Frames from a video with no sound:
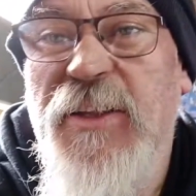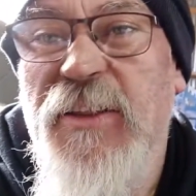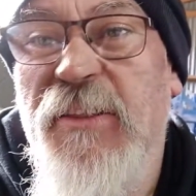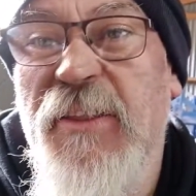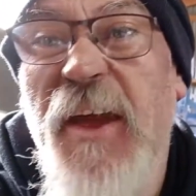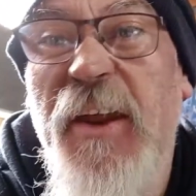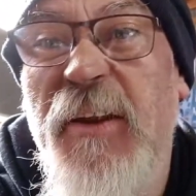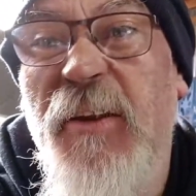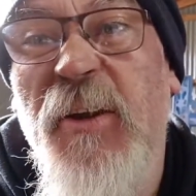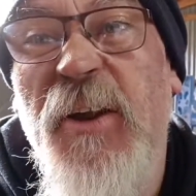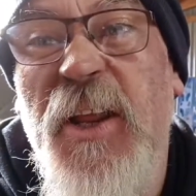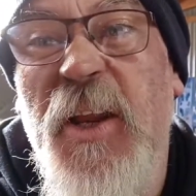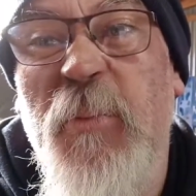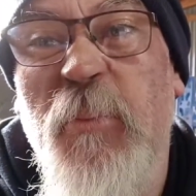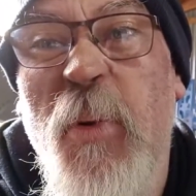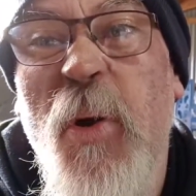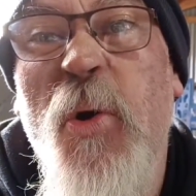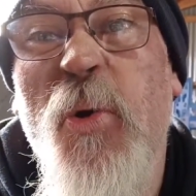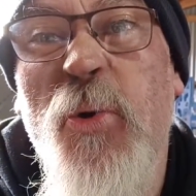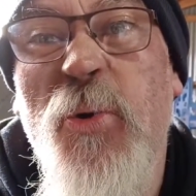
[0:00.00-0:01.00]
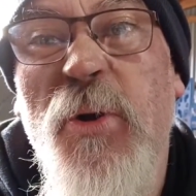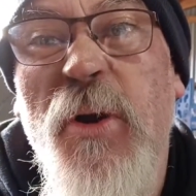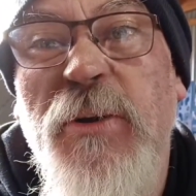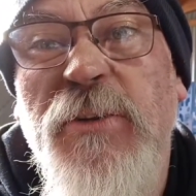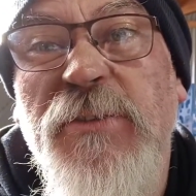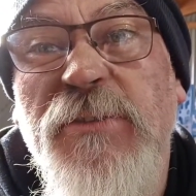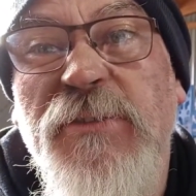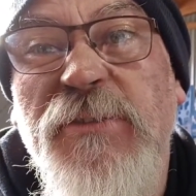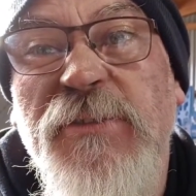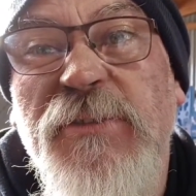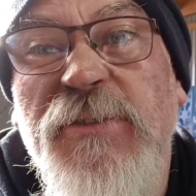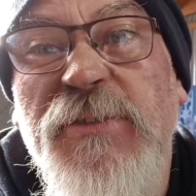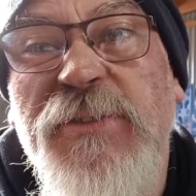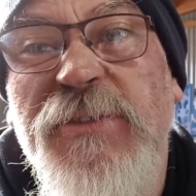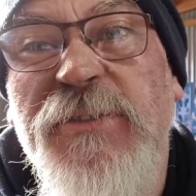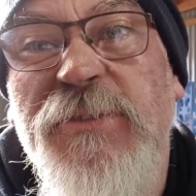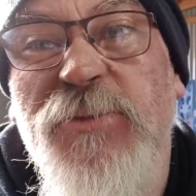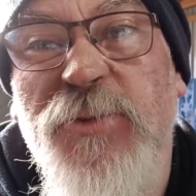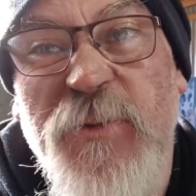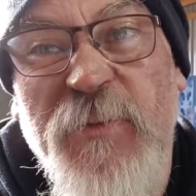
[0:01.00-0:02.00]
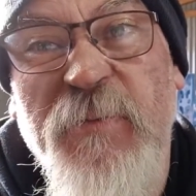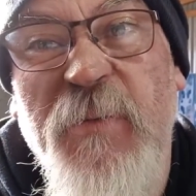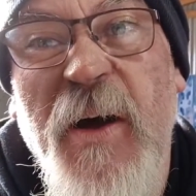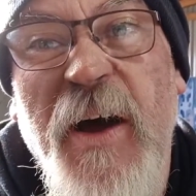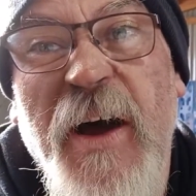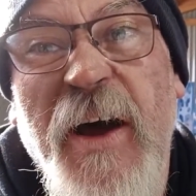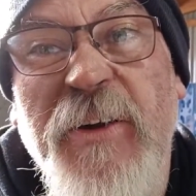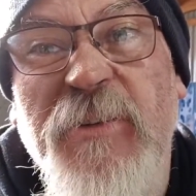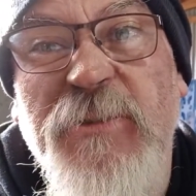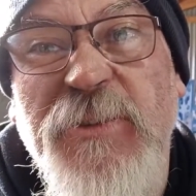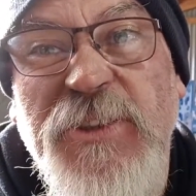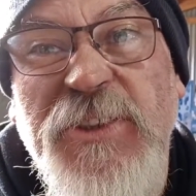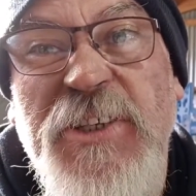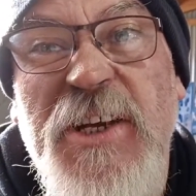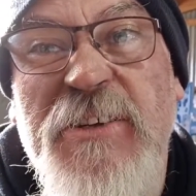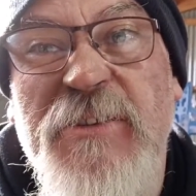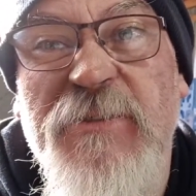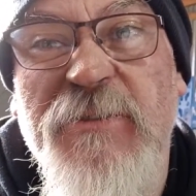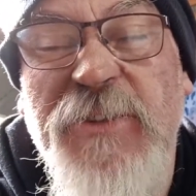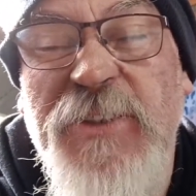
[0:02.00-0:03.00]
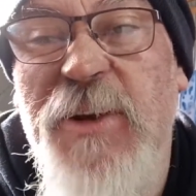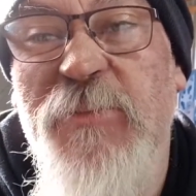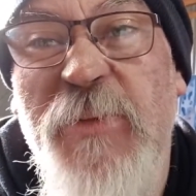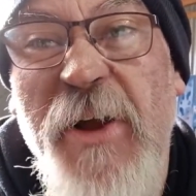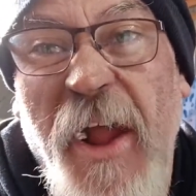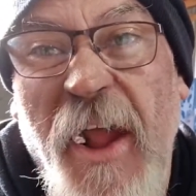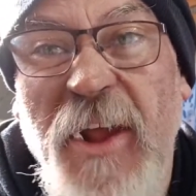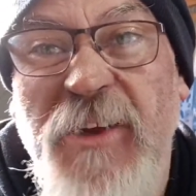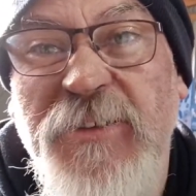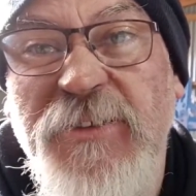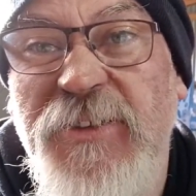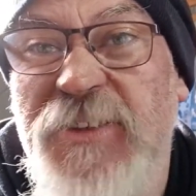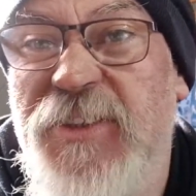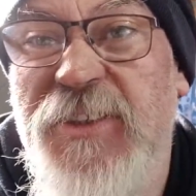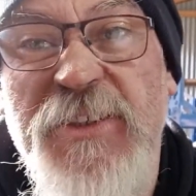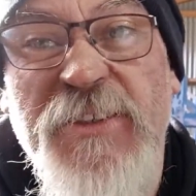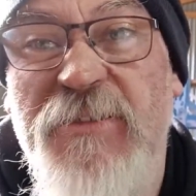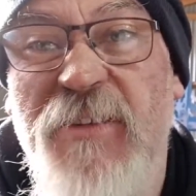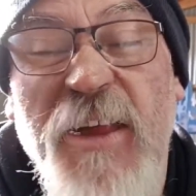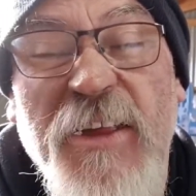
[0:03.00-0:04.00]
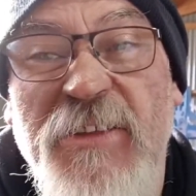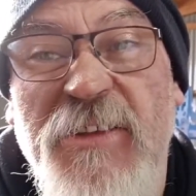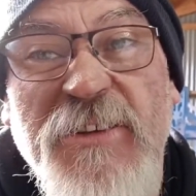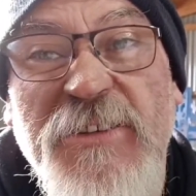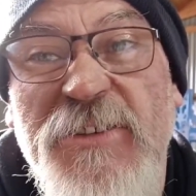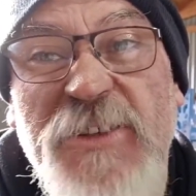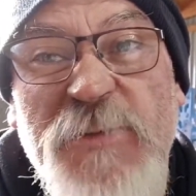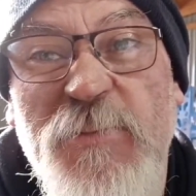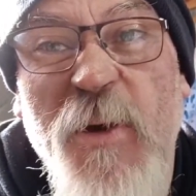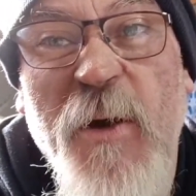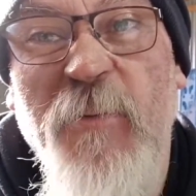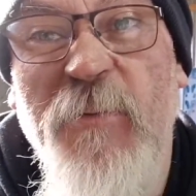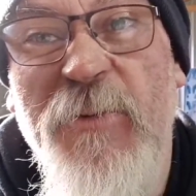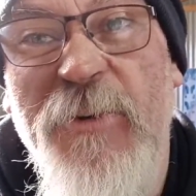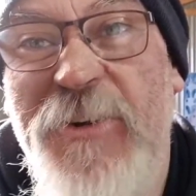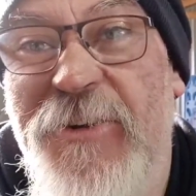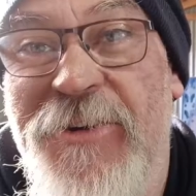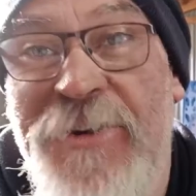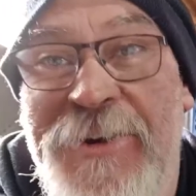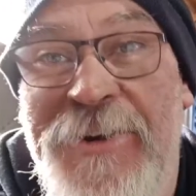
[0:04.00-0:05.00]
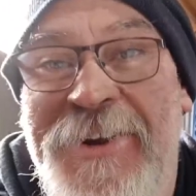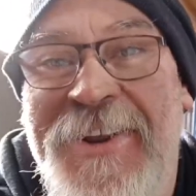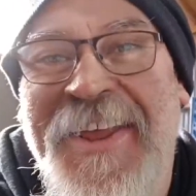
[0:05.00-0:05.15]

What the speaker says: That and I need a poo, or a fart, or a shit, or something, because it doesn't smell very good.